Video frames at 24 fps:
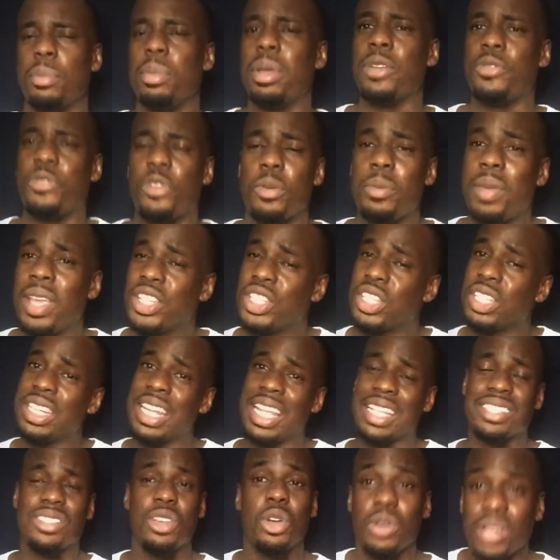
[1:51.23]
information
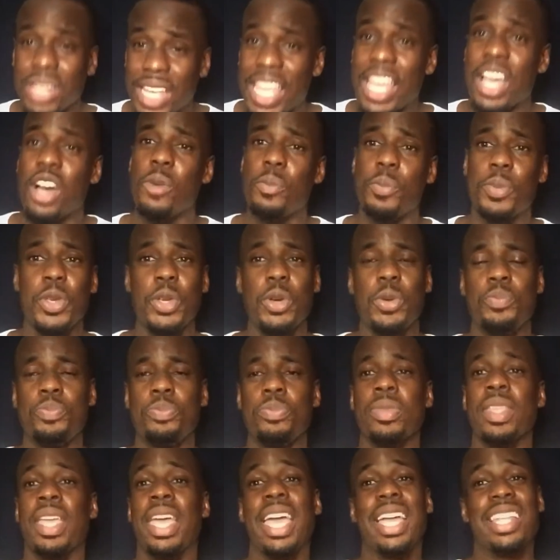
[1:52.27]
that's going to help you
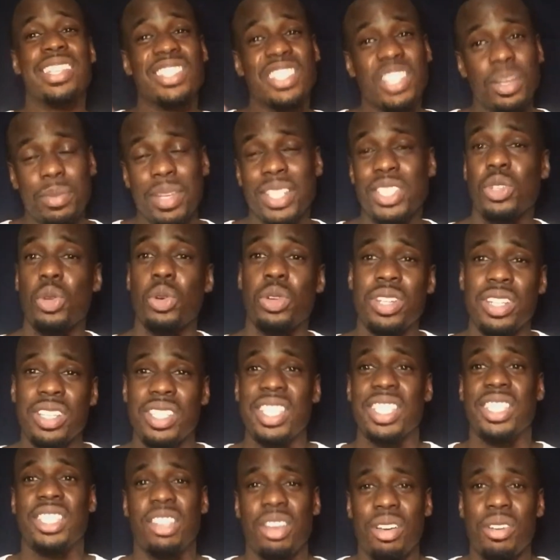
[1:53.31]
and some that's going to
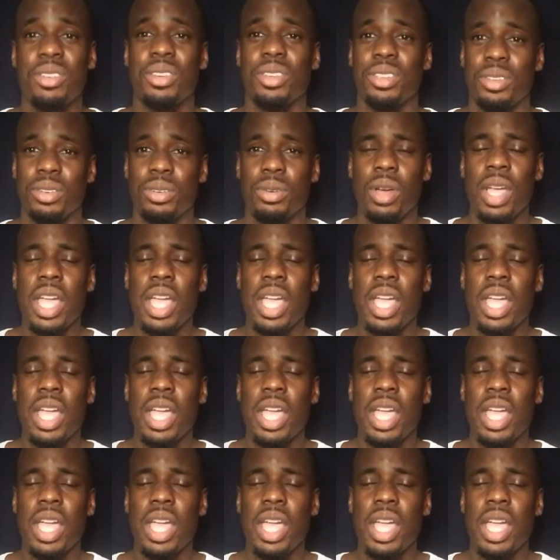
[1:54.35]
deter you.